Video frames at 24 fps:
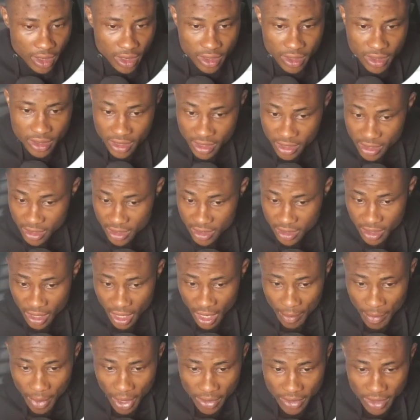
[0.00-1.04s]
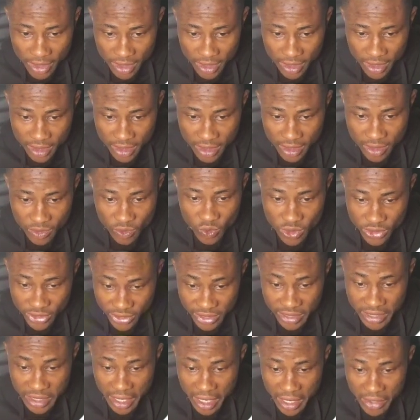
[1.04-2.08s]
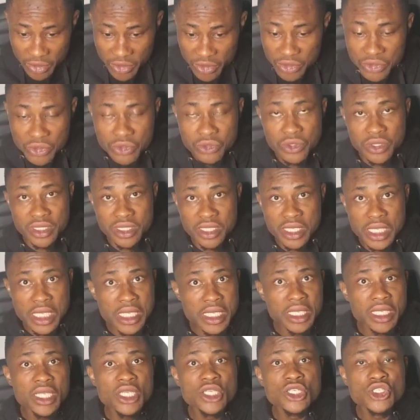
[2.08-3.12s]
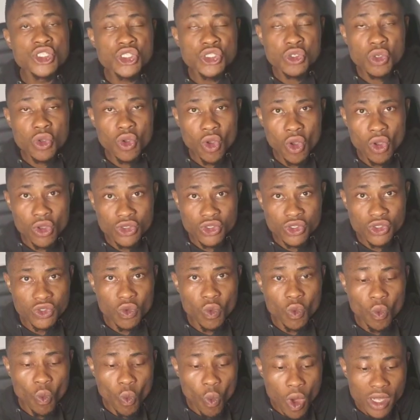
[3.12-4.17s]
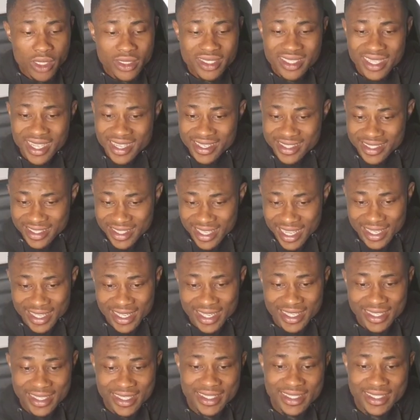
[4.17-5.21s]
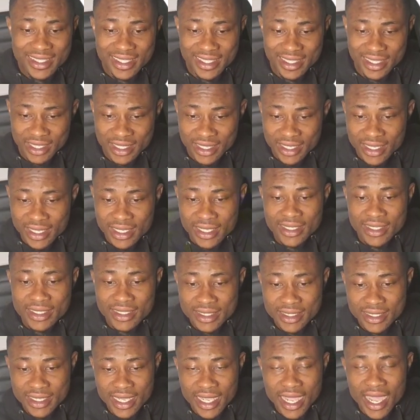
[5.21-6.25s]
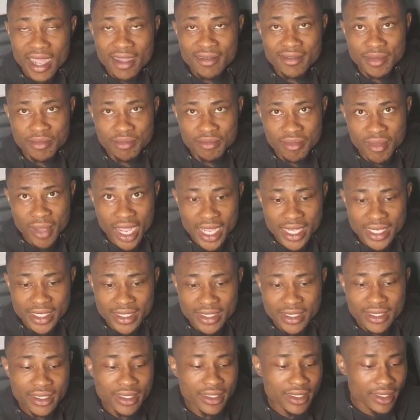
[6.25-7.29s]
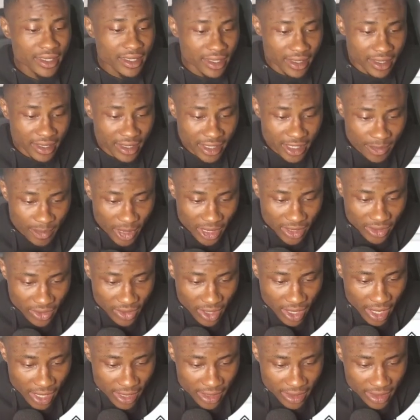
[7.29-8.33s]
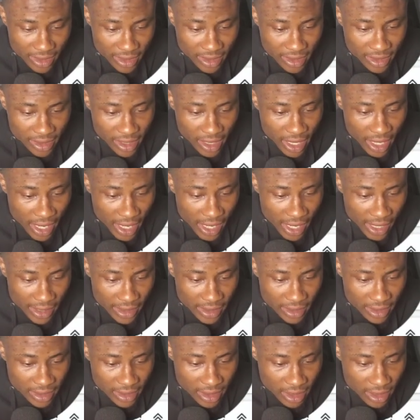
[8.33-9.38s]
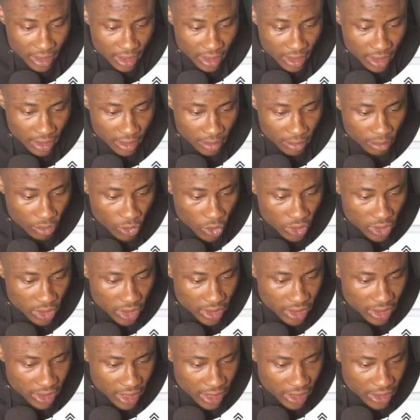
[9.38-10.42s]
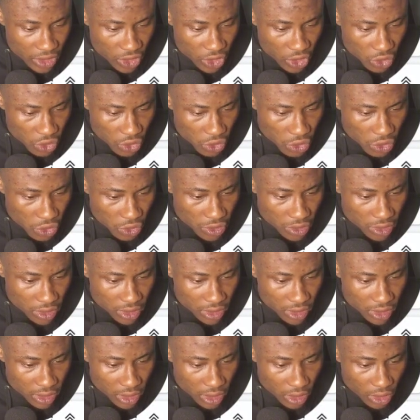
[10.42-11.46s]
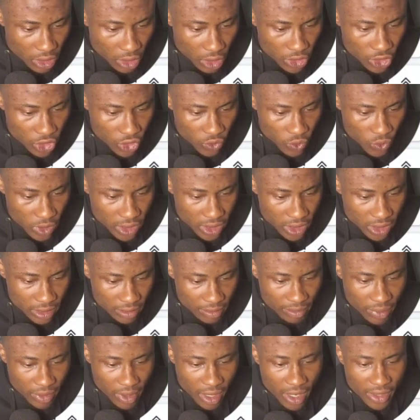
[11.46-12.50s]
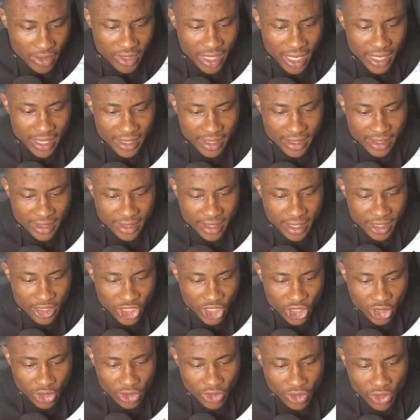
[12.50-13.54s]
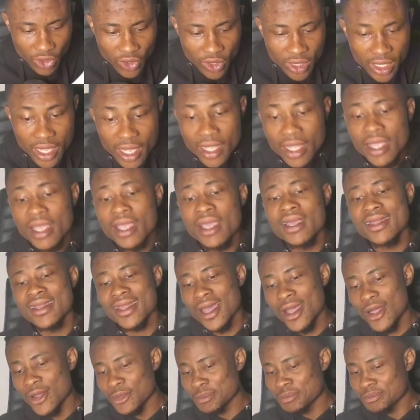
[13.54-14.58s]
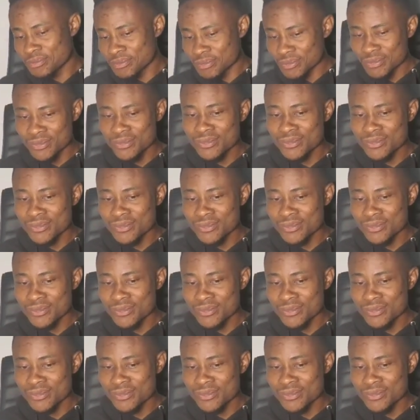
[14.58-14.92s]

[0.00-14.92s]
this about the hidden, which they are going to still show us what exactly they have in mind in this particular hidden, and more details soon. Launch with browser extension. Okay, now